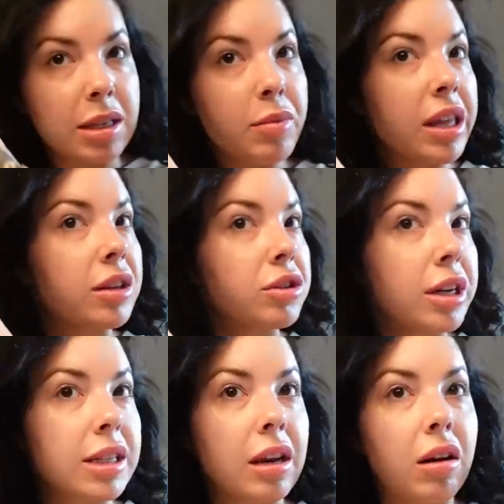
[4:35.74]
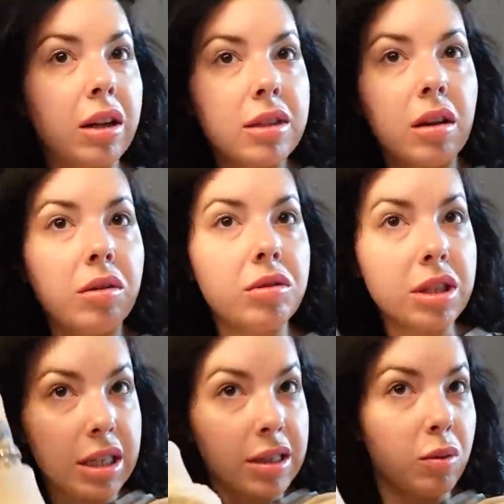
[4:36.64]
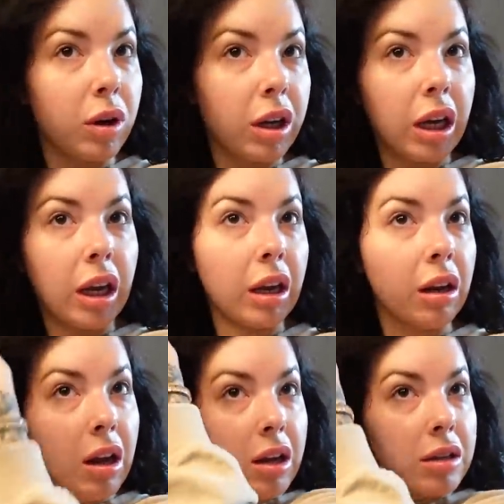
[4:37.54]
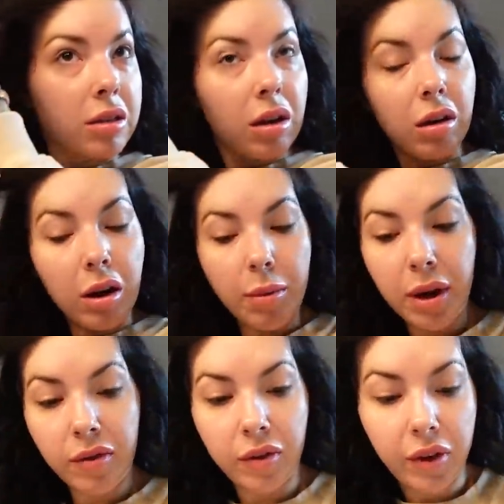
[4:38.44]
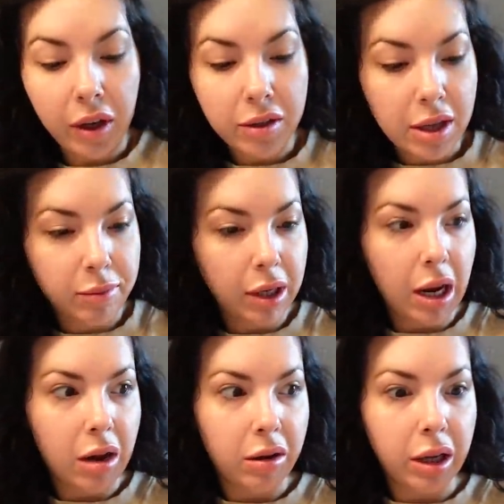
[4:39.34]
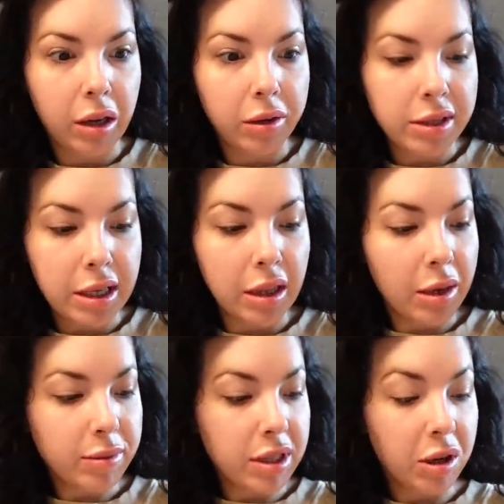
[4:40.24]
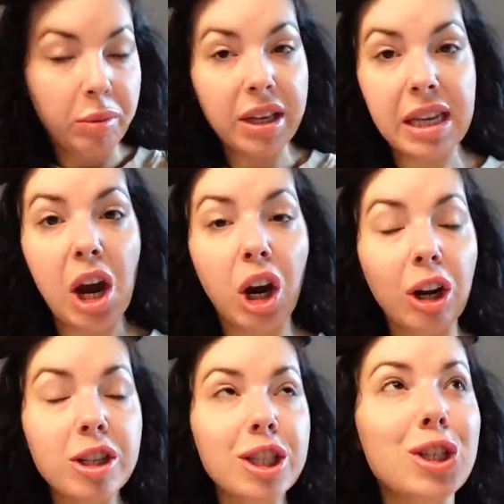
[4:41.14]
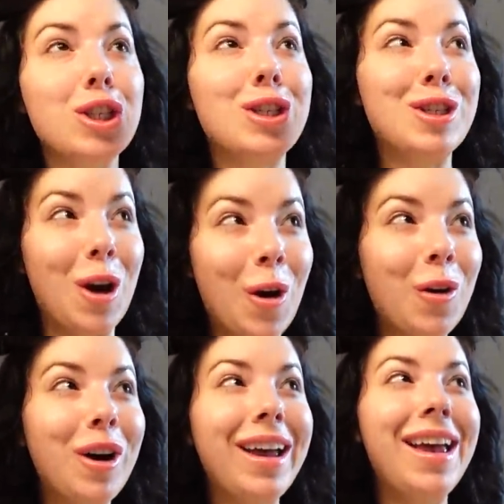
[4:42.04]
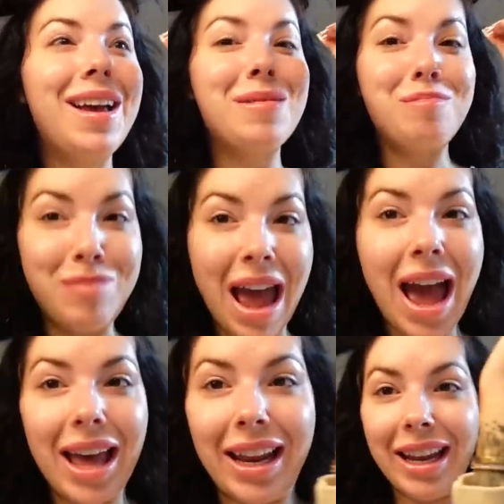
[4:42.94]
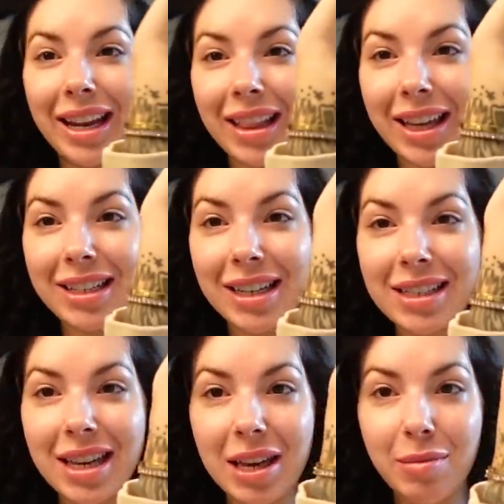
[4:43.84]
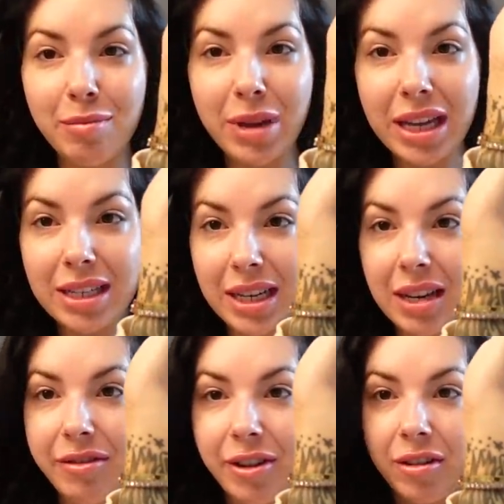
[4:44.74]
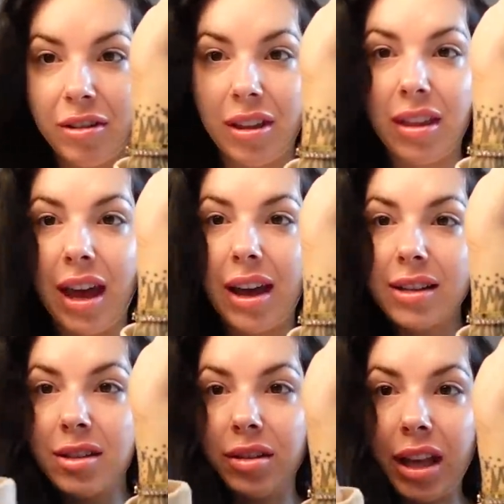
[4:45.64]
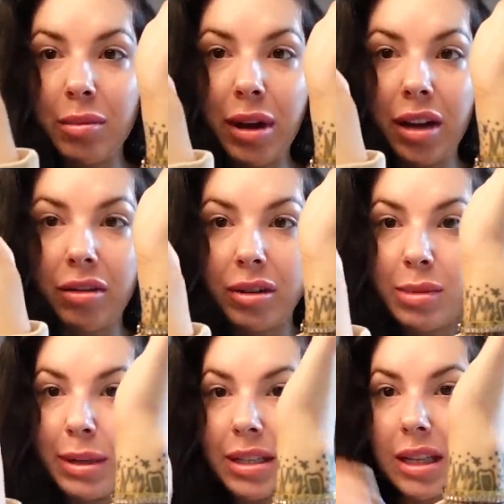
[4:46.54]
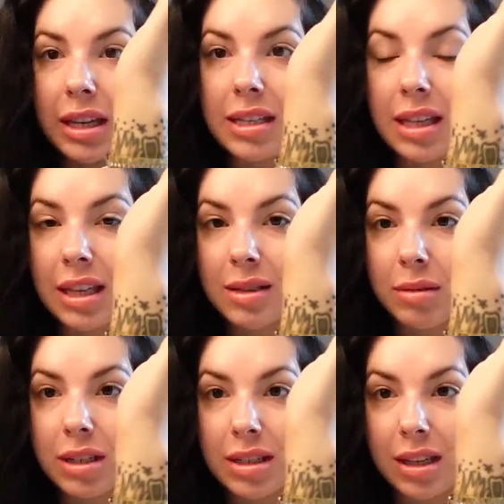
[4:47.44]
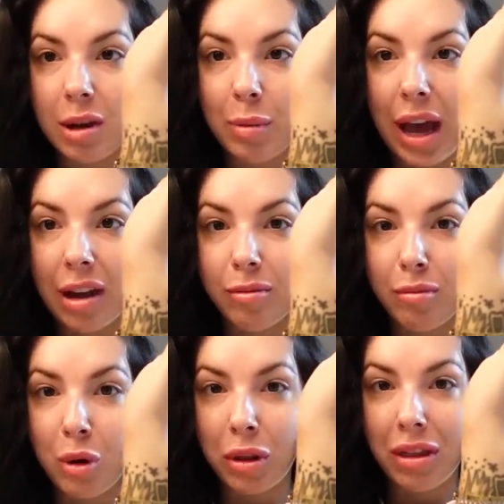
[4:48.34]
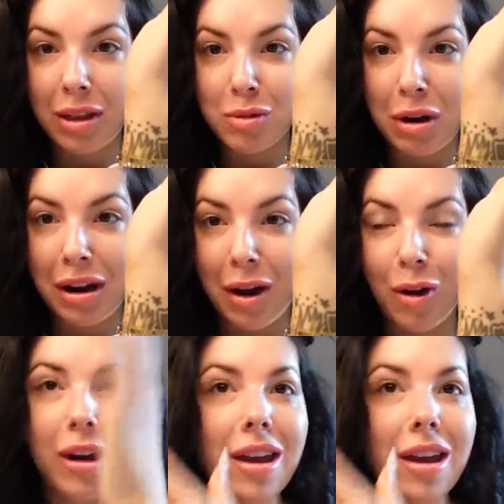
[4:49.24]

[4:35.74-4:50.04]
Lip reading: The methotrexate on its own just isn't working. So I'm gonna have to figure something out and go see them soon because it hurts so bad and it like doesn't bend any further than that. So like my other wrist bends like this and this one doesn't go back more than this right now.